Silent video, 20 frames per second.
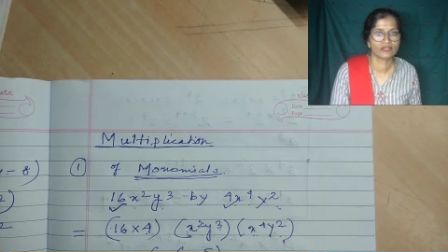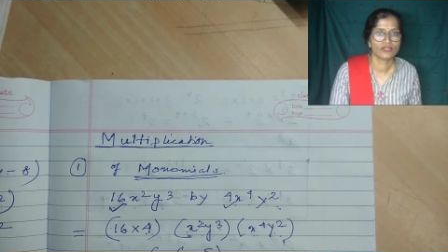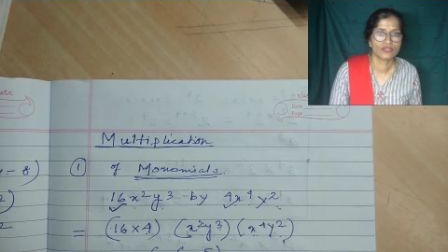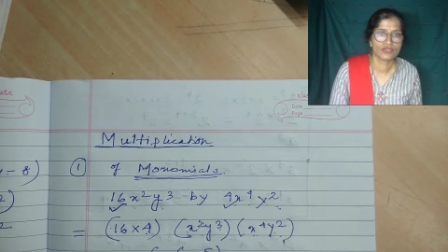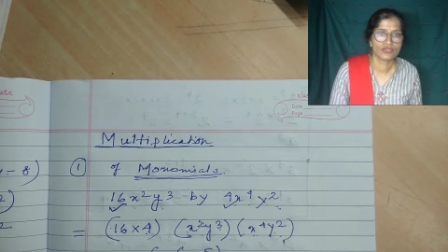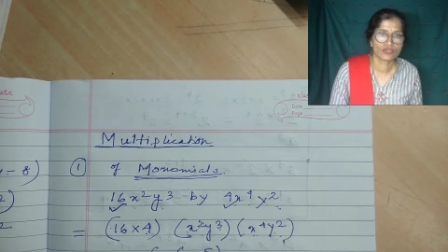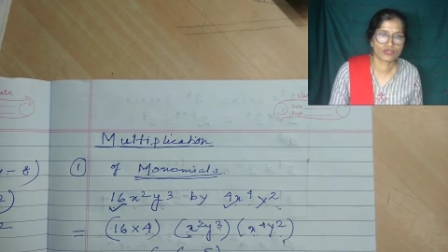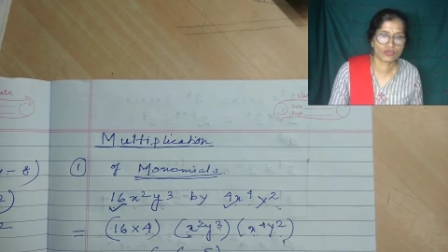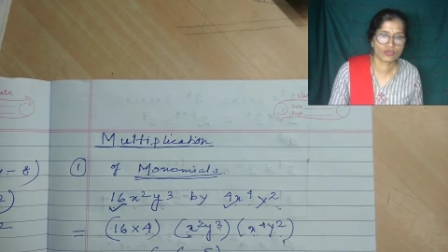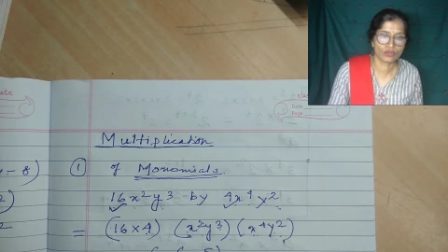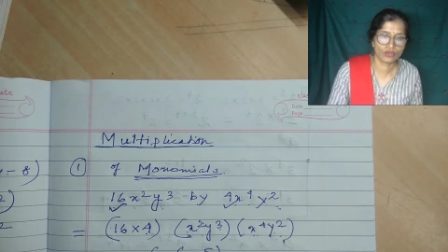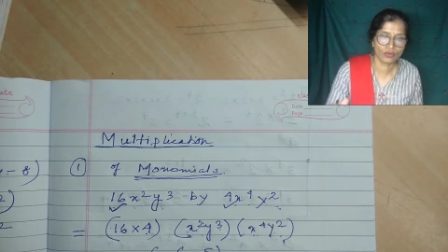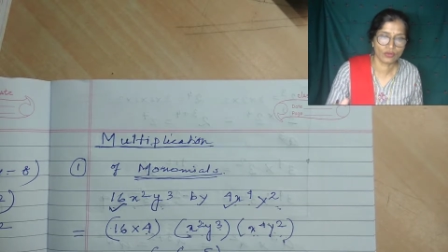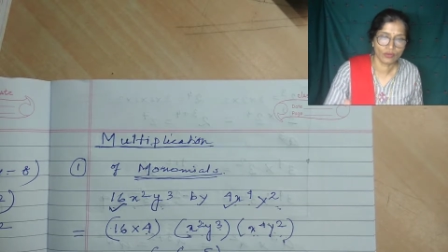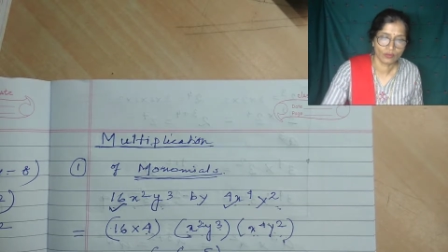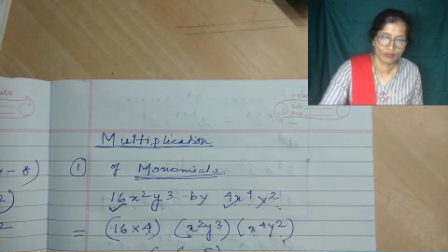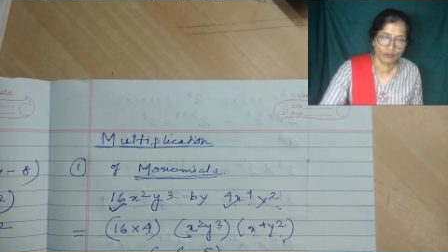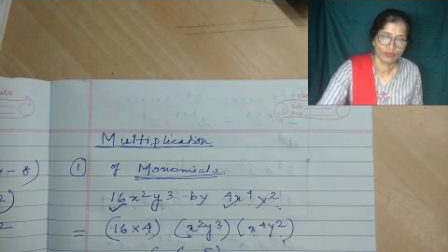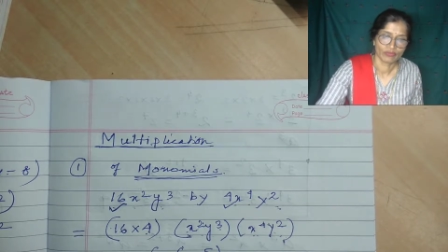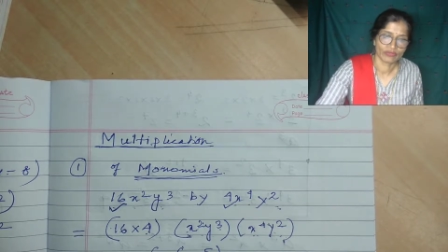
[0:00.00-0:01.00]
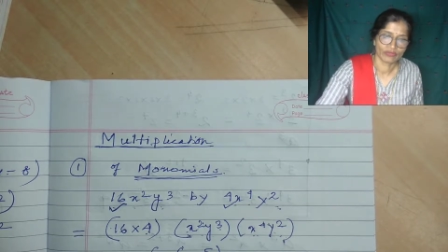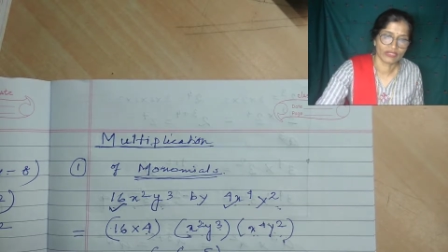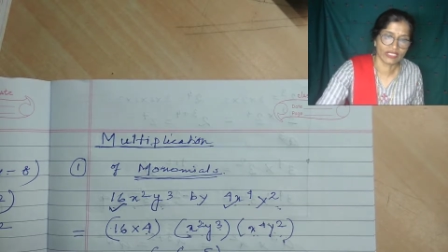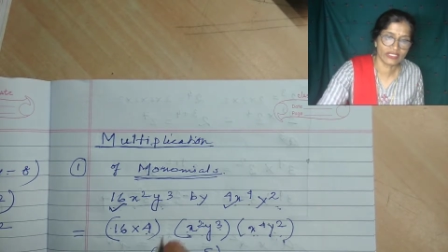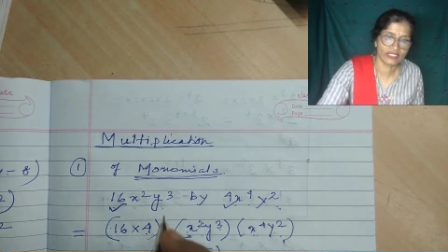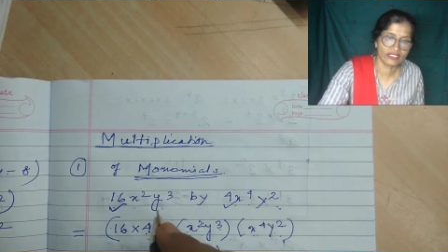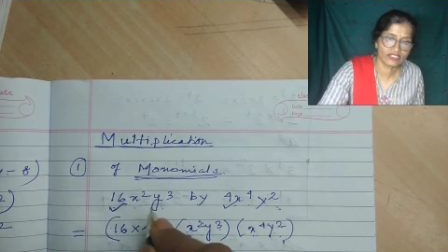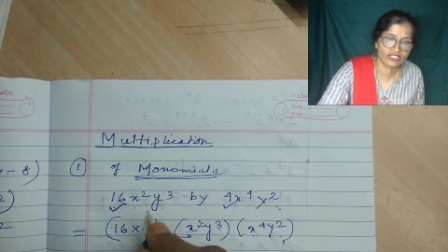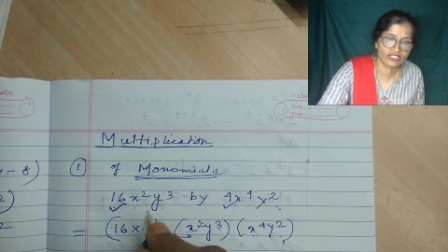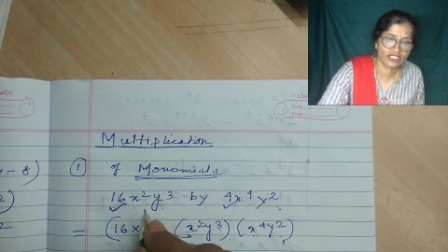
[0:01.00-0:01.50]
So the
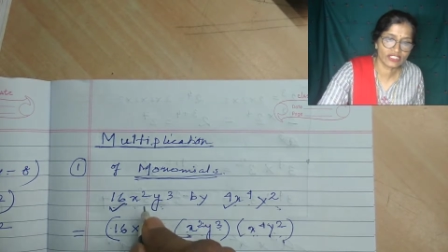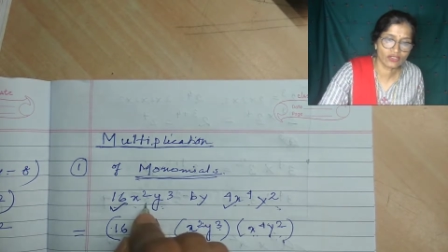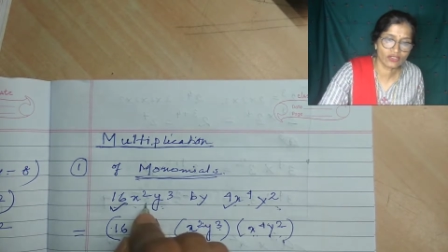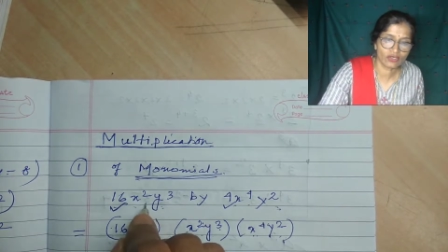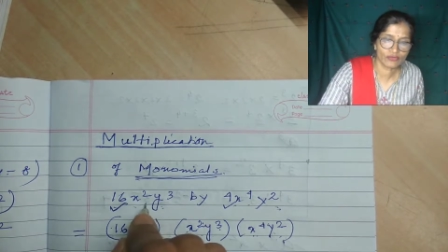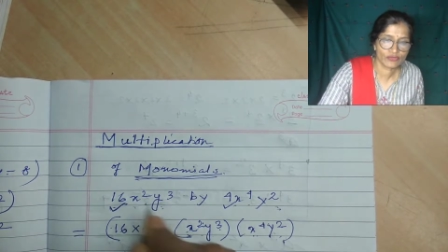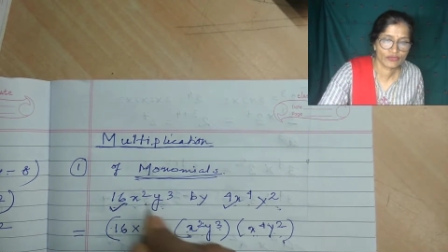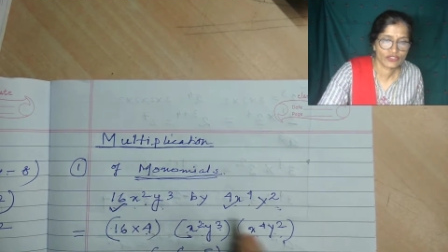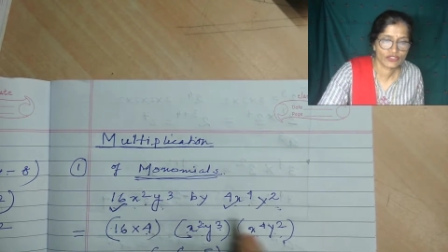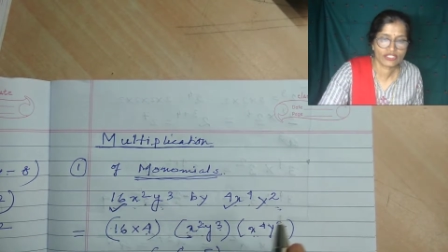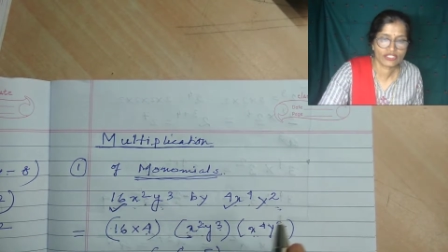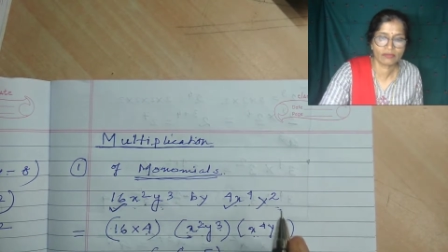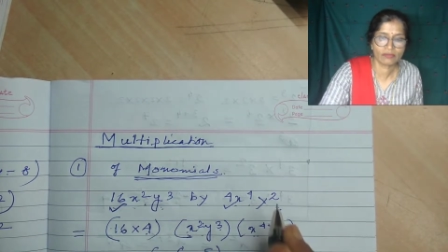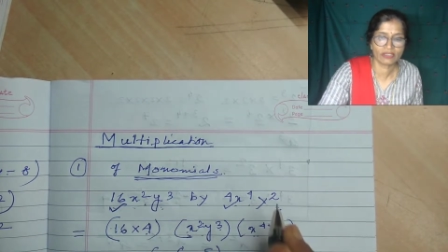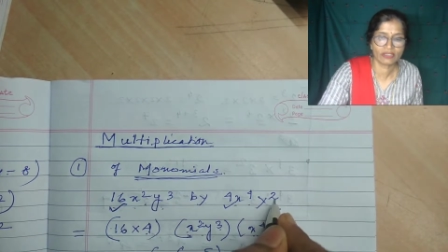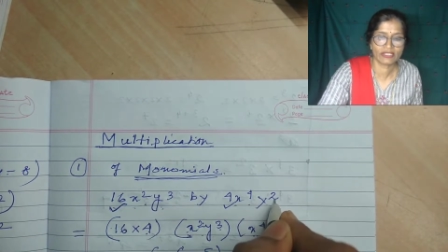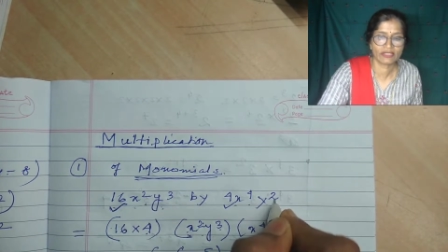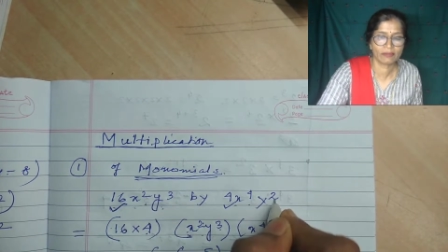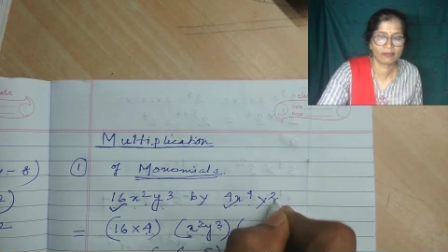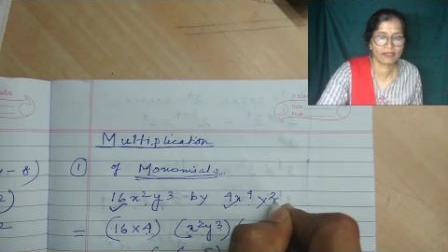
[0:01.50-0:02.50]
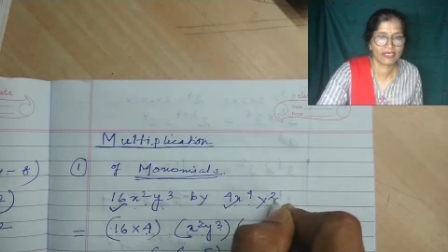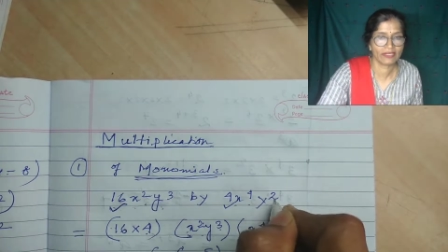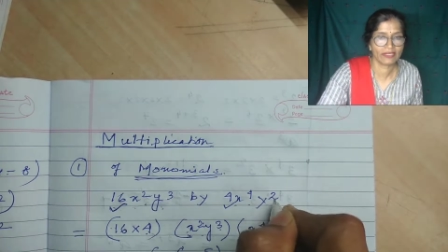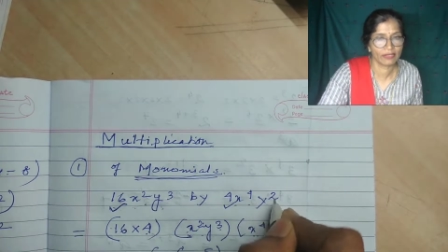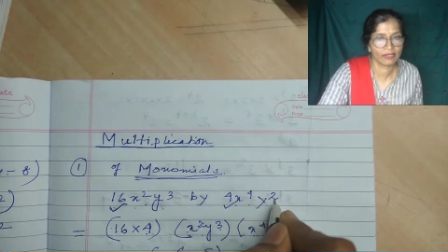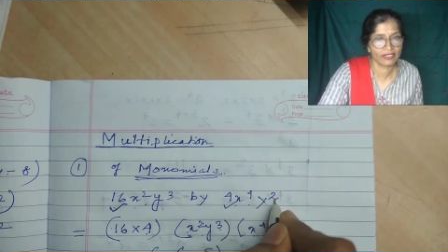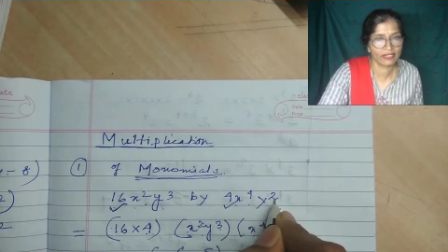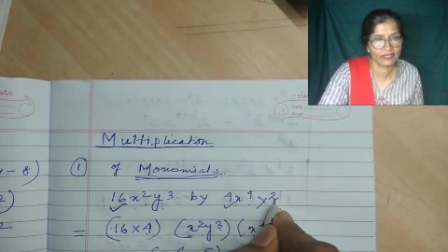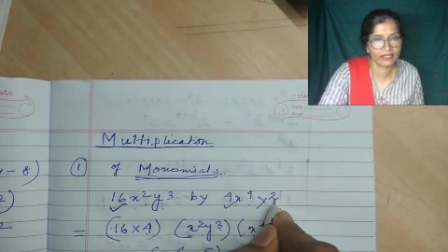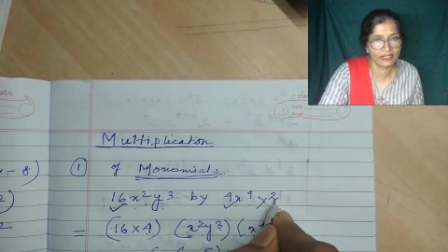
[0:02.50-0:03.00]
literal coefficient multiplied
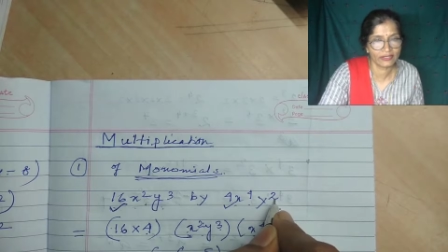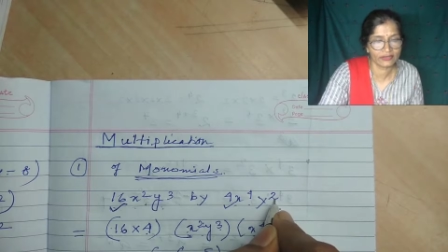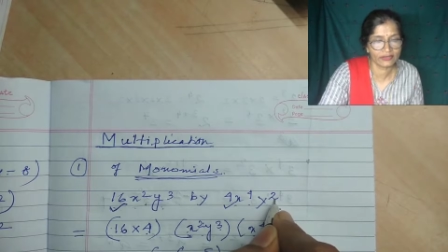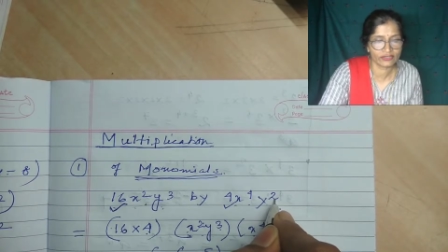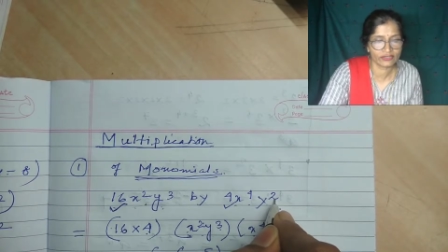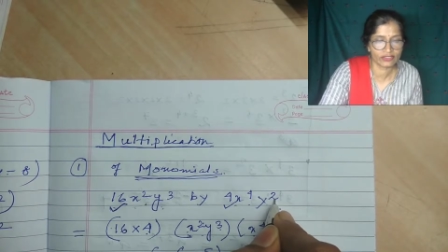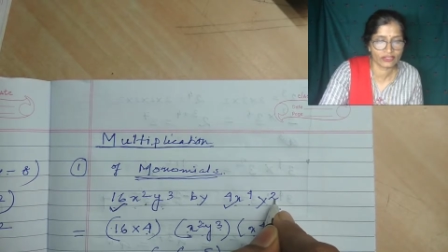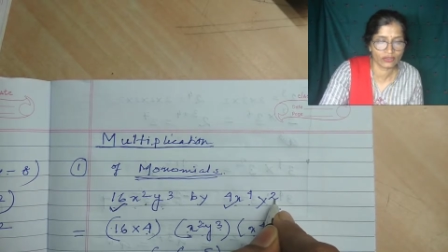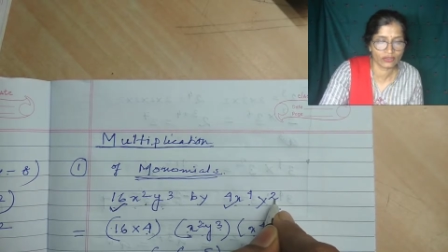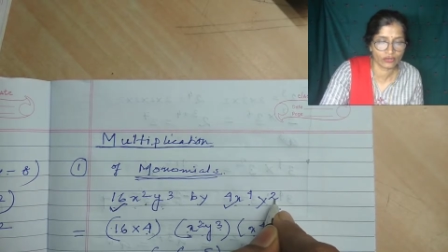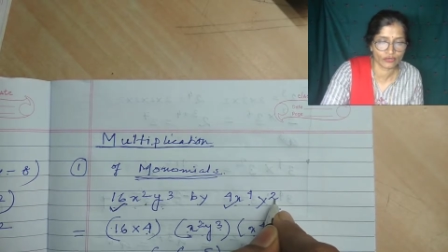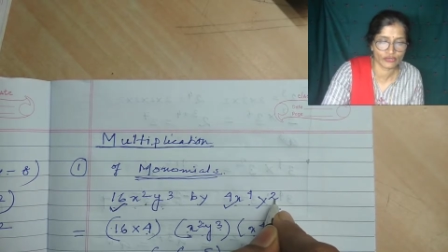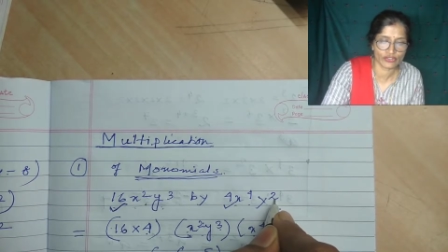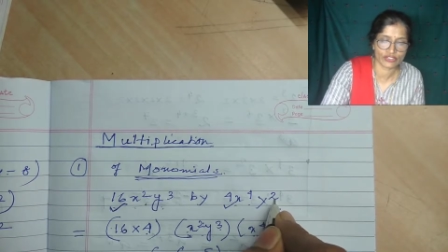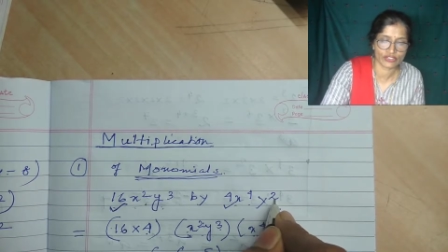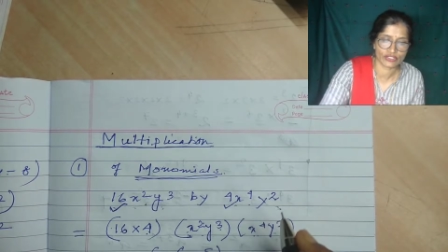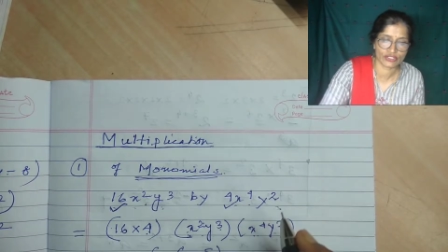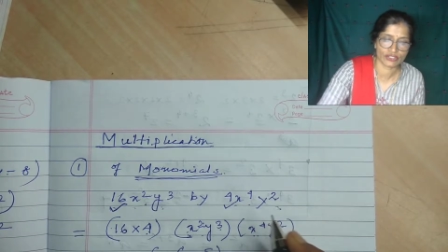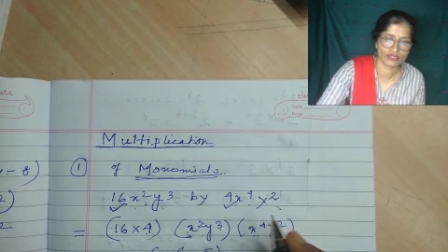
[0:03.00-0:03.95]
by the literal coefficient.